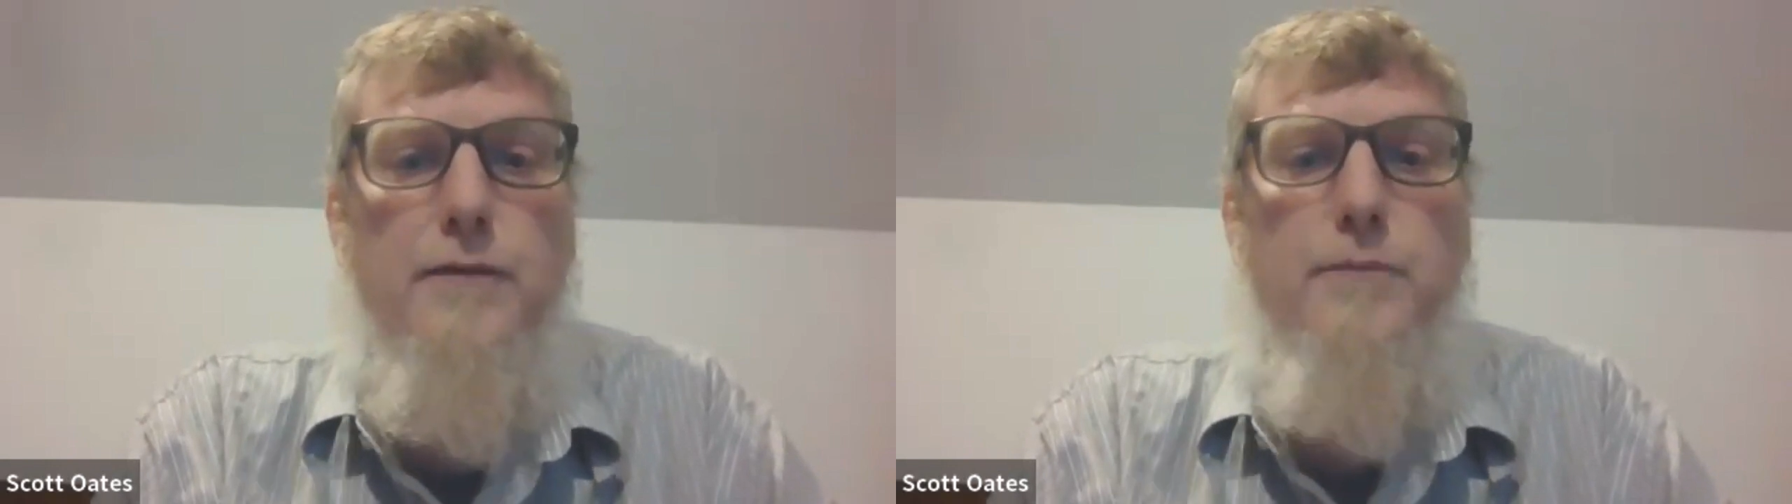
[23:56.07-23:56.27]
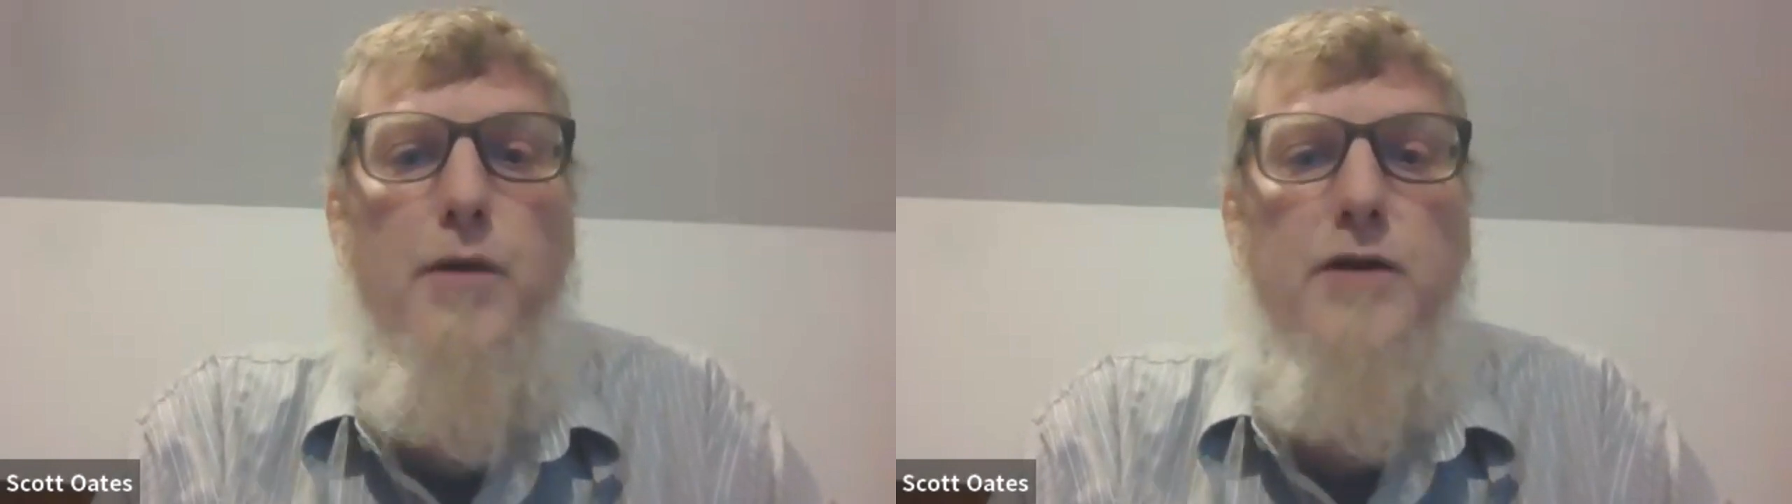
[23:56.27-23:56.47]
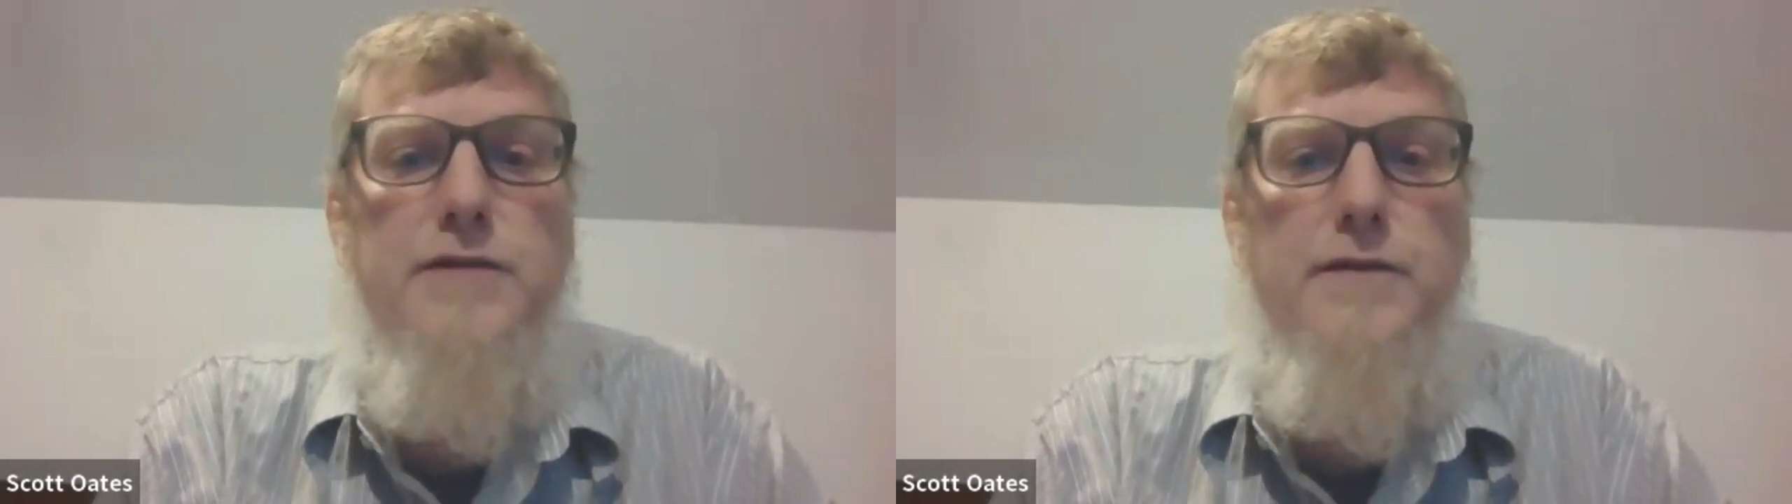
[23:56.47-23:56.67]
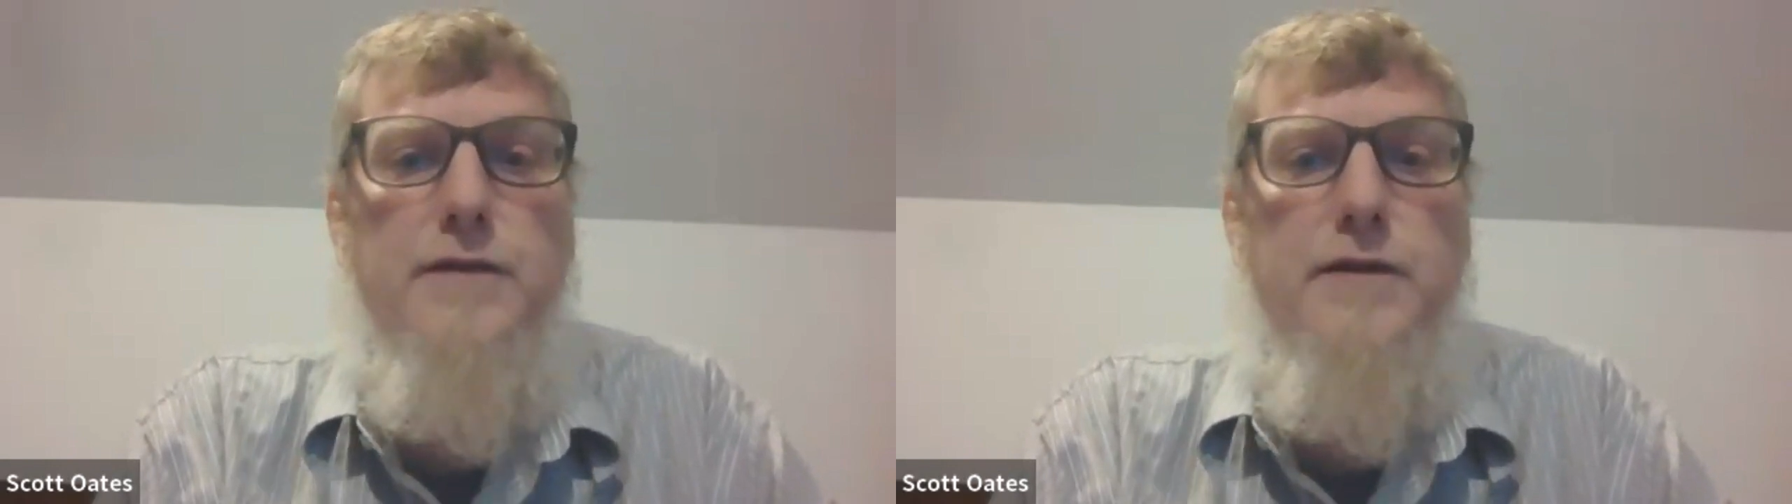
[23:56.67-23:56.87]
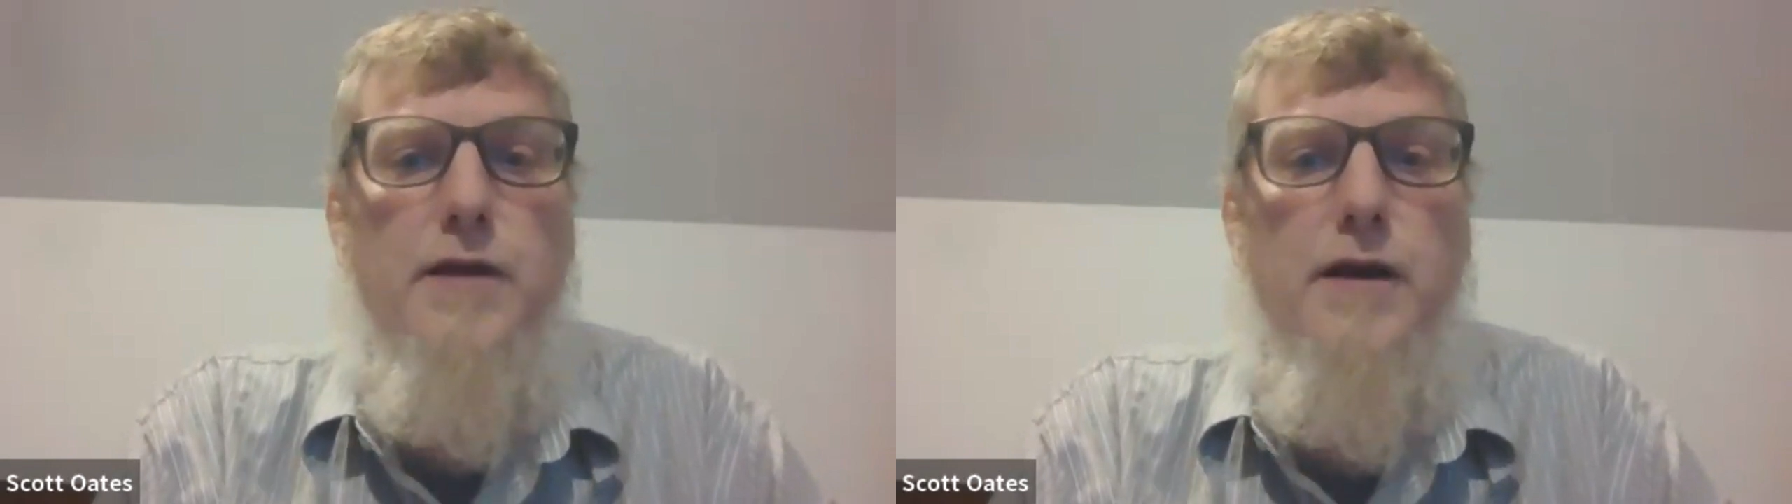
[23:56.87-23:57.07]
much as
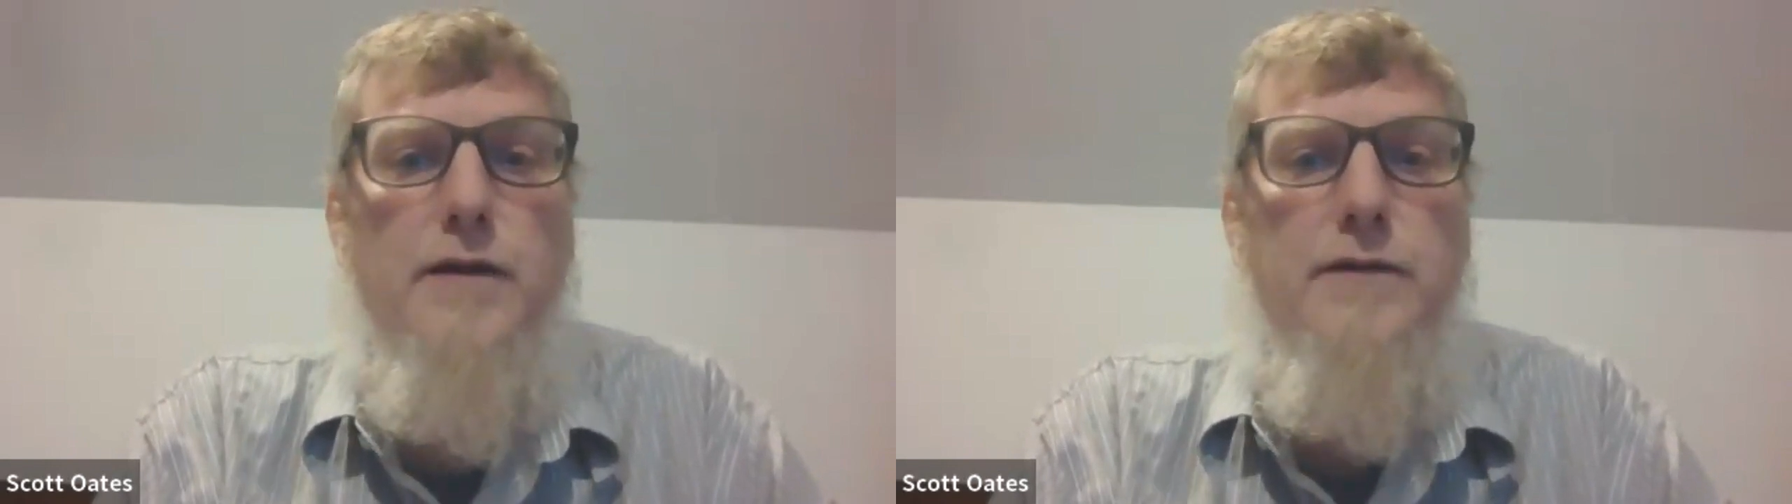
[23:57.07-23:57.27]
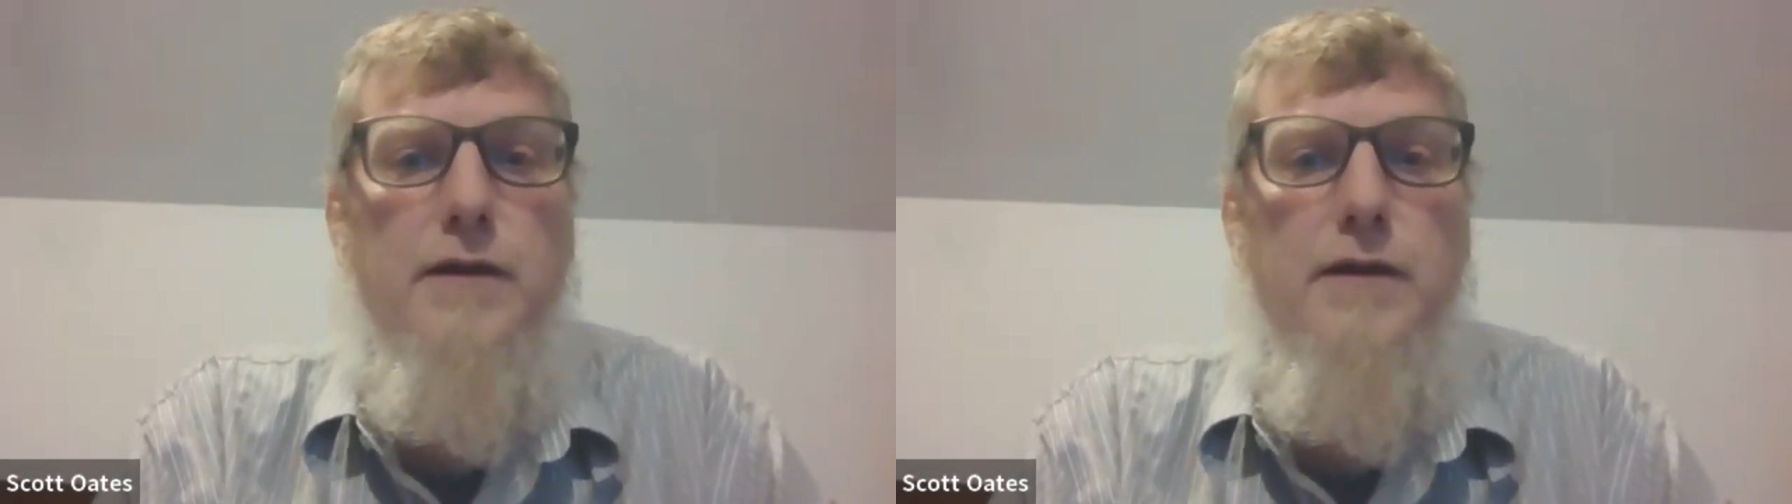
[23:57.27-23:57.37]
it does